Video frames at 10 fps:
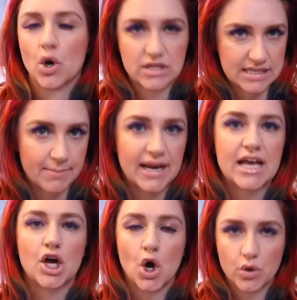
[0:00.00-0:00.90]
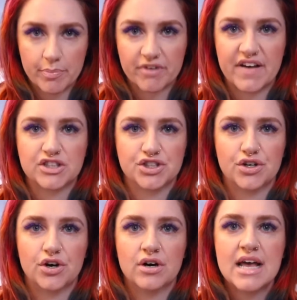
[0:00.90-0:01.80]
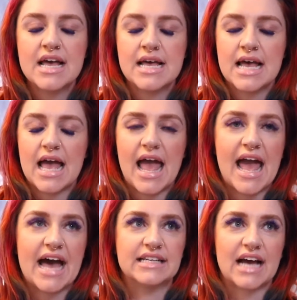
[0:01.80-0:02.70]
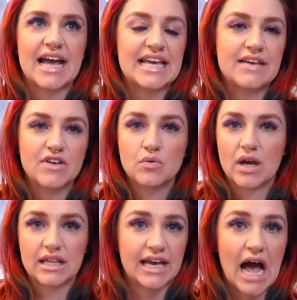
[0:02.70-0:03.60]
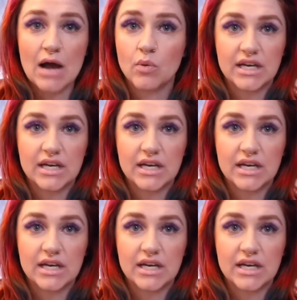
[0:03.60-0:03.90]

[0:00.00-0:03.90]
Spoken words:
to somebody, go to a professional. And I wouldn't